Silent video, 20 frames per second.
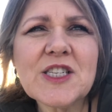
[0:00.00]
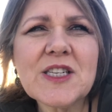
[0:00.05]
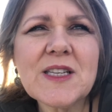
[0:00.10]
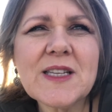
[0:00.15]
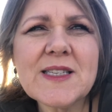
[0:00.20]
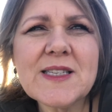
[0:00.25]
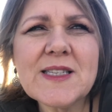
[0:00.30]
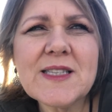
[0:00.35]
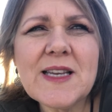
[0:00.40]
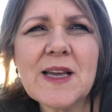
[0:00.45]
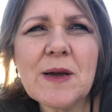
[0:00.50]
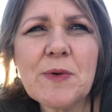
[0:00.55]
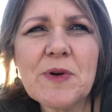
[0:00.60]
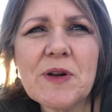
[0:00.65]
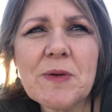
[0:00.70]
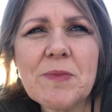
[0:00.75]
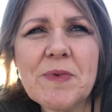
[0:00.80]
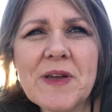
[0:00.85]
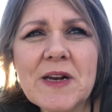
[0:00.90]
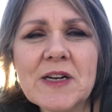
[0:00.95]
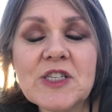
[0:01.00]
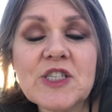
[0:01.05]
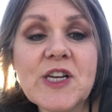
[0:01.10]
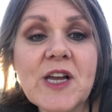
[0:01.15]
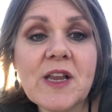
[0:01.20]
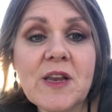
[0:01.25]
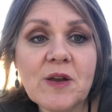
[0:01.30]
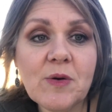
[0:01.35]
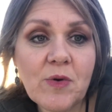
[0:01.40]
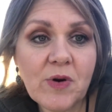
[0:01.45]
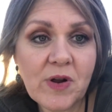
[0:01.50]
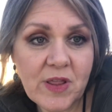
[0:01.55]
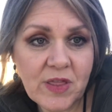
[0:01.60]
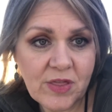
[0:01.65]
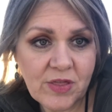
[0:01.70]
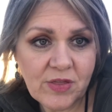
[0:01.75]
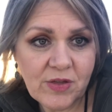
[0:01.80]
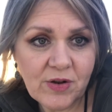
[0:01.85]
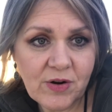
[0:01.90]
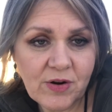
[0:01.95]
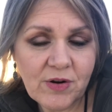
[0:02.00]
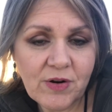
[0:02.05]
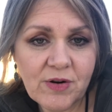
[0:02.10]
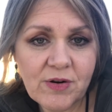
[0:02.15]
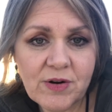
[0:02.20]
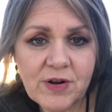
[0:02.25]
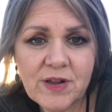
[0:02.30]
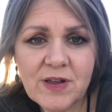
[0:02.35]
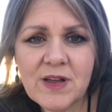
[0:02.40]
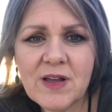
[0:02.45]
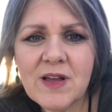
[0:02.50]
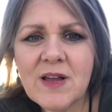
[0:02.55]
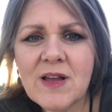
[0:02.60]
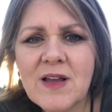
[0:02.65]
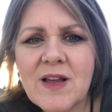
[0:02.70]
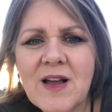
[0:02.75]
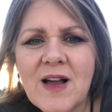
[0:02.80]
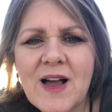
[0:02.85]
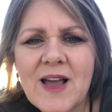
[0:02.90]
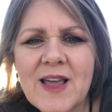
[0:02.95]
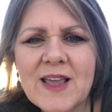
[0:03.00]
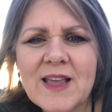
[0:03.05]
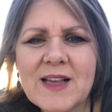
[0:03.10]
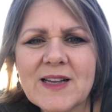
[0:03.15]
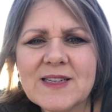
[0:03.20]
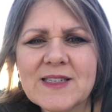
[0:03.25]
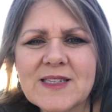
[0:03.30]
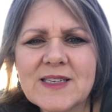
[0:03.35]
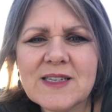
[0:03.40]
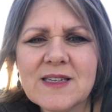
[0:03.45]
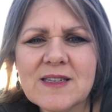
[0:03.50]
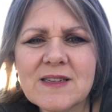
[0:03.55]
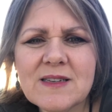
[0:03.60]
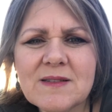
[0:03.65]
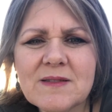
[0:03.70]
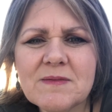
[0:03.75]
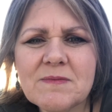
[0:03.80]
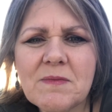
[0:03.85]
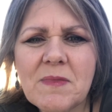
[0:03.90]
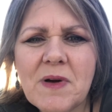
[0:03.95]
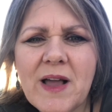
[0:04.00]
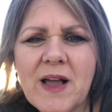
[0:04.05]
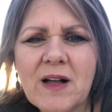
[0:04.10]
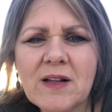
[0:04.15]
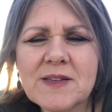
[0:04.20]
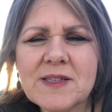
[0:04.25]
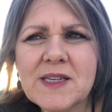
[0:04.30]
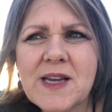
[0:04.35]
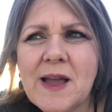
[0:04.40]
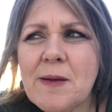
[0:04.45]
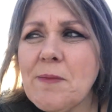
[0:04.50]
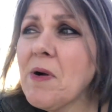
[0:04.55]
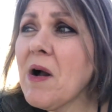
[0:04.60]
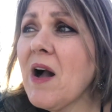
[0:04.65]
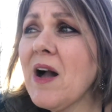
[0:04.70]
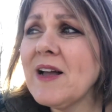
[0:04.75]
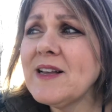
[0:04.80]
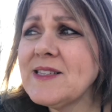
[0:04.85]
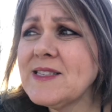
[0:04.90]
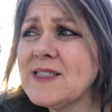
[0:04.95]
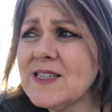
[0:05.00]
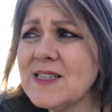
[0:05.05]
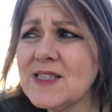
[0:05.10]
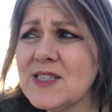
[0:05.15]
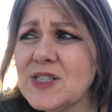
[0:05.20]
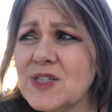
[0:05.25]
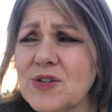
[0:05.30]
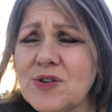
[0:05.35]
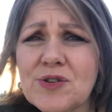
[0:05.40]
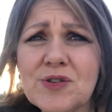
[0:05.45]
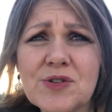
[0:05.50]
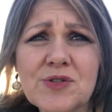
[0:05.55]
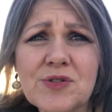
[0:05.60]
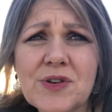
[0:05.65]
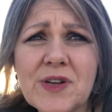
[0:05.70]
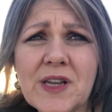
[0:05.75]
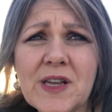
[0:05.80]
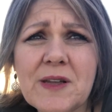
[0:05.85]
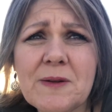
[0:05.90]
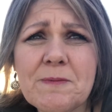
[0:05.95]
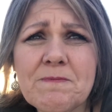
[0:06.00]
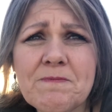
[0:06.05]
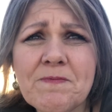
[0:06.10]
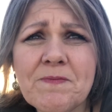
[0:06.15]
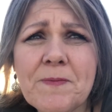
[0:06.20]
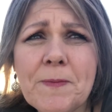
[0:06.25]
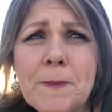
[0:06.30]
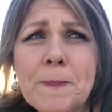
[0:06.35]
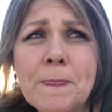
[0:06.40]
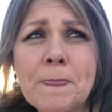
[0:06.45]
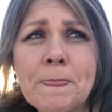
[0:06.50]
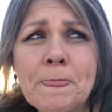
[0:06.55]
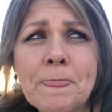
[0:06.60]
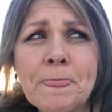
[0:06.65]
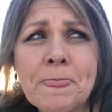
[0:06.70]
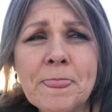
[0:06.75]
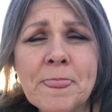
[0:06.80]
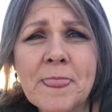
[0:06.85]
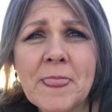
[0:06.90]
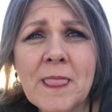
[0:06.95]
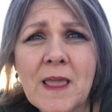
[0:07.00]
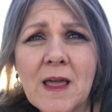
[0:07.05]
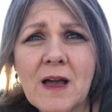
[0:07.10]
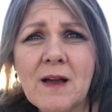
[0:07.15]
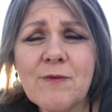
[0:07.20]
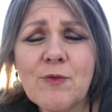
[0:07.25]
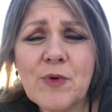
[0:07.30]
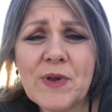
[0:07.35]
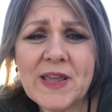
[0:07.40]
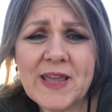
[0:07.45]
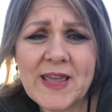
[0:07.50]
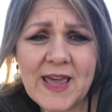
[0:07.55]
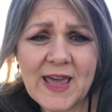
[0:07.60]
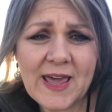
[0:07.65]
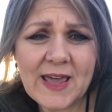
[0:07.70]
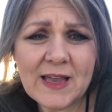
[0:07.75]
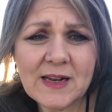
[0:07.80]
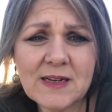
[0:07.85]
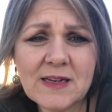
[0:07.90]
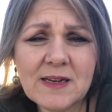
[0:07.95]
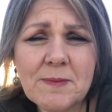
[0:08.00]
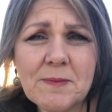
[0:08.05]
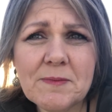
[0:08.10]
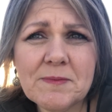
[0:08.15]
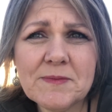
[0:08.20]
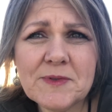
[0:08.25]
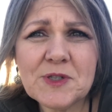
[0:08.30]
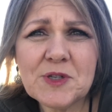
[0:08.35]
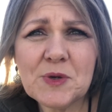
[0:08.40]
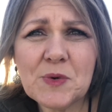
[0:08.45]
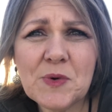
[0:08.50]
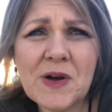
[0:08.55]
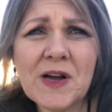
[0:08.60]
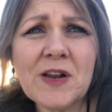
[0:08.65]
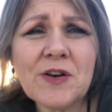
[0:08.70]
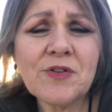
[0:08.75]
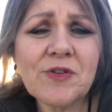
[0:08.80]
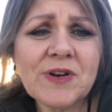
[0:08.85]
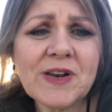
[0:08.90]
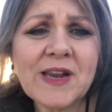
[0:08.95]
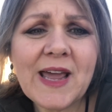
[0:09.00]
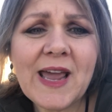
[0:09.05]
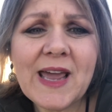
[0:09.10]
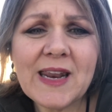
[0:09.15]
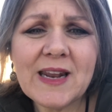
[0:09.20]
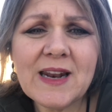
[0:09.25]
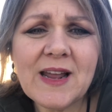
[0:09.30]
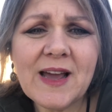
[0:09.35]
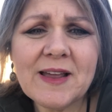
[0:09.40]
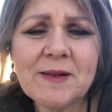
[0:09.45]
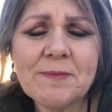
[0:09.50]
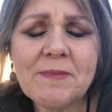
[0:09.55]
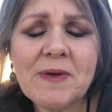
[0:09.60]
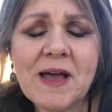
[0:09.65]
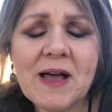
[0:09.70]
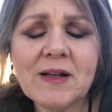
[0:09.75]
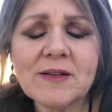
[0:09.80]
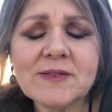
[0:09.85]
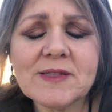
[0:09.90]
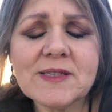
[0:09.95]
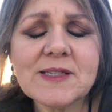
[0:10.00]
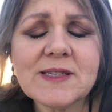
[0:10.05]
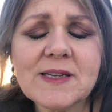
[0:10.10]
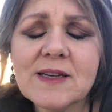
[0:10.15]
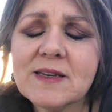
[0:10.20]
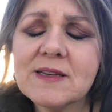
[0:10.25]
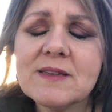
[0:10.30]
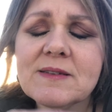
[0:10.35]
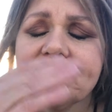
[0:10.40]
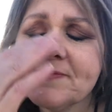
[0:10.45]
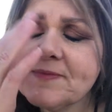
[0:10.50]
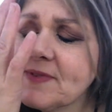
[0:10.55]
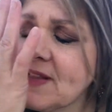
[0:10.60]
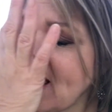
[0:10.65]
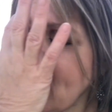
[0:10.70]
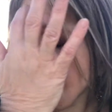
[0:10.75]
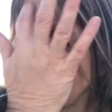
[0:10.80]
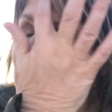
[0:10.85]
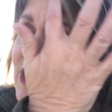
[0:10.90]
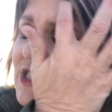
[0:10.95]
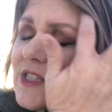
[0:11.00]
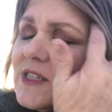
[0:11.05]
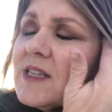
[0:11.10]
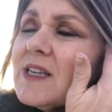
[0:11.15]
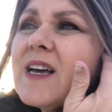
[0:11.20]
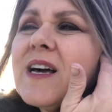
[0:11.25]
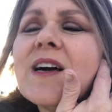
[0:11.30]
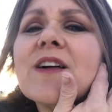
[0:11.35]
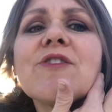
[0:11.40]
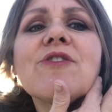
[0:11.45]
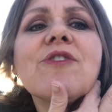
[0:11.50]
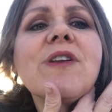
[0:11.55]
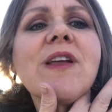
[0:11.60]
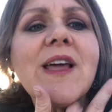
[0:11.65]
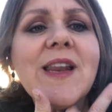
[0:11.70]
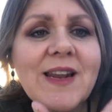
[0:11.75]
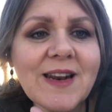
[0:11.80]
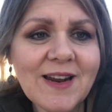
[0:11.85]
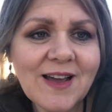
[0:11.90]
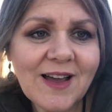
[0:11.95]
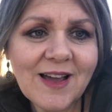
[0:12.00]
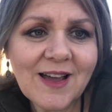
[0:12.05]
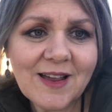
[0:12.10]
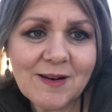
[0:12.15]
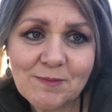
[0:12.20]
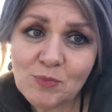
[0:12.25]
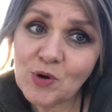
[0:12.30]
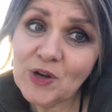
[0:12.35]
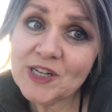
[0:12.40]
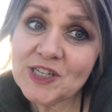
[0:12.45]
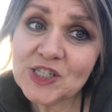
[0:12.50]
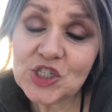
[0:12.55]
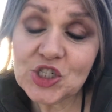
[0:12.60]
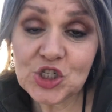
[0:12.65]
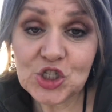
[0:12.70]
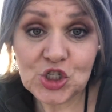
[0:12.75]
let's see, it would have been January 3rd, I hit my all-time high since surgery of regain to 189 pounds. Actually 189.2